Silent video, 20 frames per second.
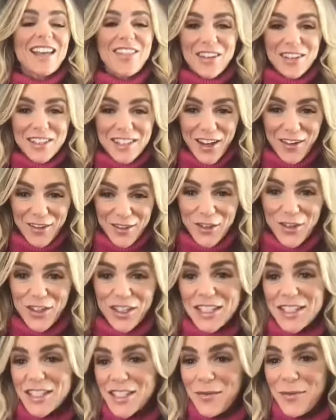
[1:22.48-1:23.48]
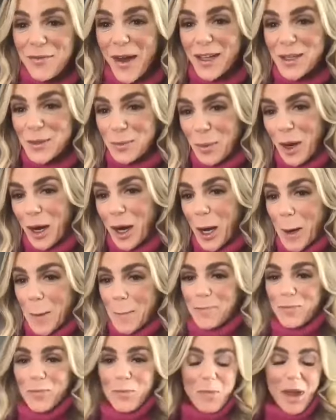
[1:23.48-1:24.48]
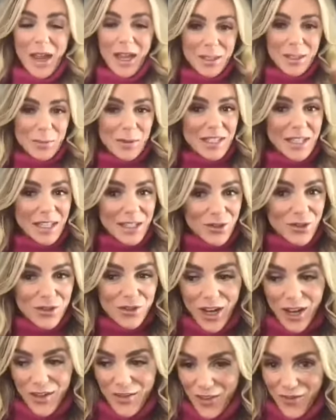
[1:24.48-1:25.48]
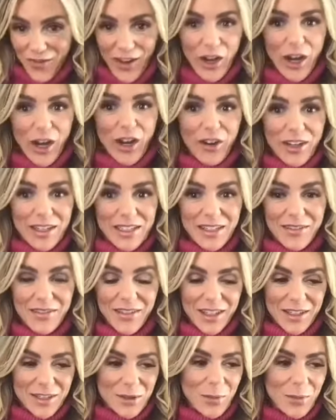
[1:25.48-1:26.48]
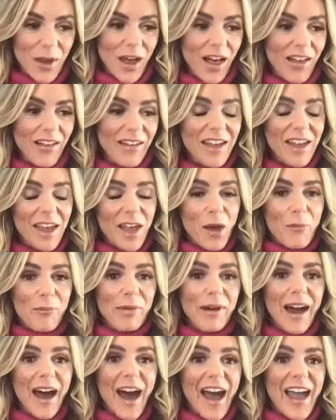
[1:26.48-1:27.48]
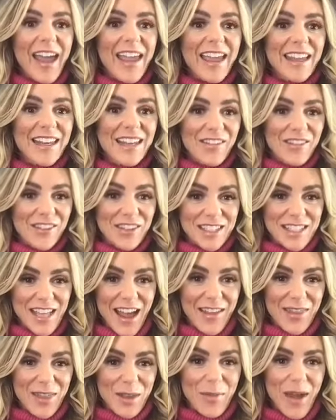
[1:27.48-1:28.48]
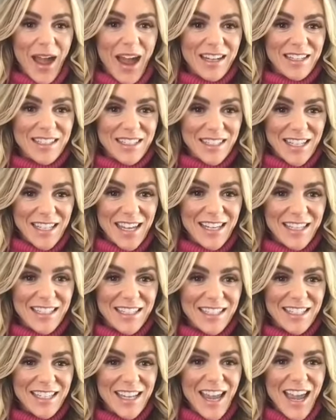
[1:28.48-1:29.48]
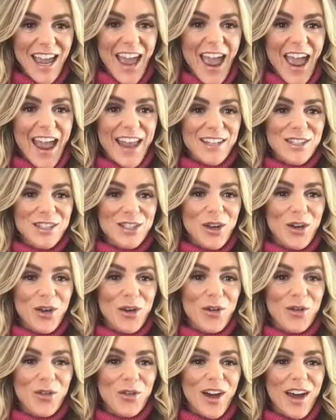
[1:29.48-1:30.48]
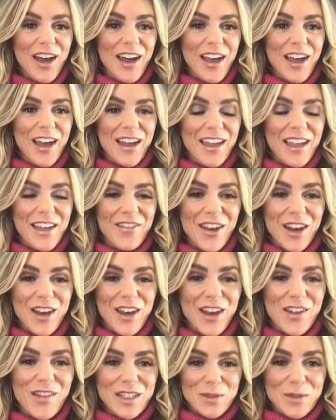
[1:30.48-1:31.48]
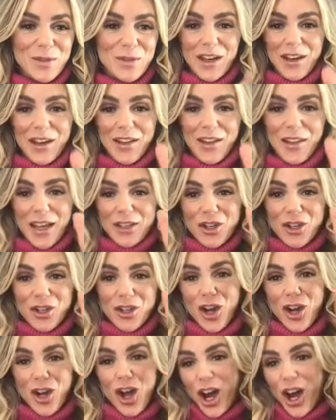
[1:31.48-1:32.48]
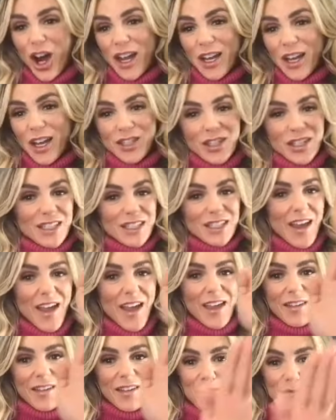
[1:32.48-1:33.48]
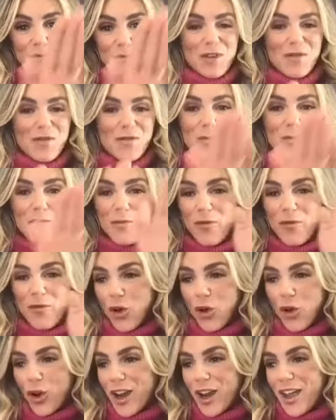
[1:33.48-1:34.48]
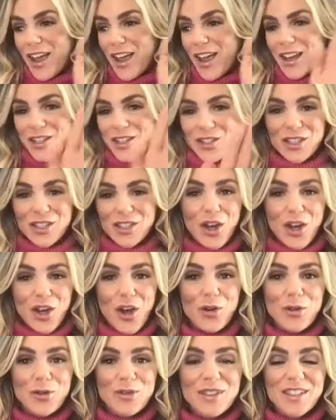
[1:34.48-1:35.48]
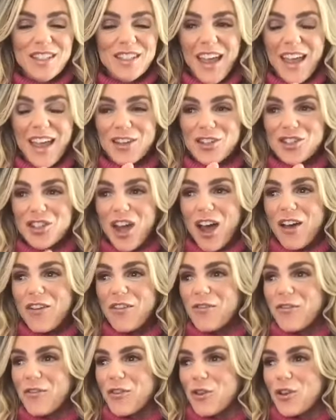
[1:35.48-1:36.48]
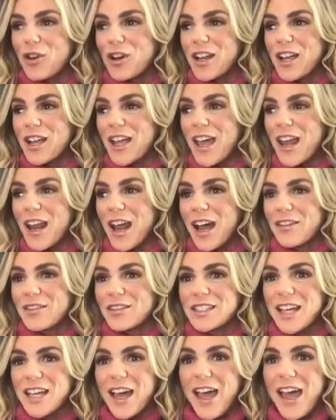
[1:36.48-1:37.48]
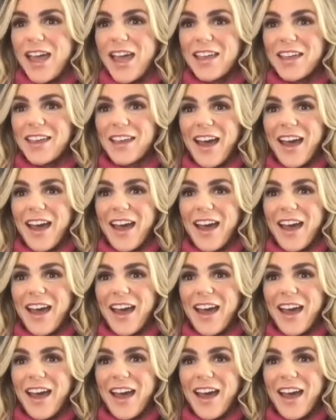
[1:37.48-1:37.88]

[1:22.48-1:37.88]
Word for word: get there safe. So this is the best part. My husband does drive very aggressively as well, but I had never sat in the back seat. And so, uh, if any of you guys have been in an electric car, it just like when you floor it, it just goes. And Jeff floored it, and I was like,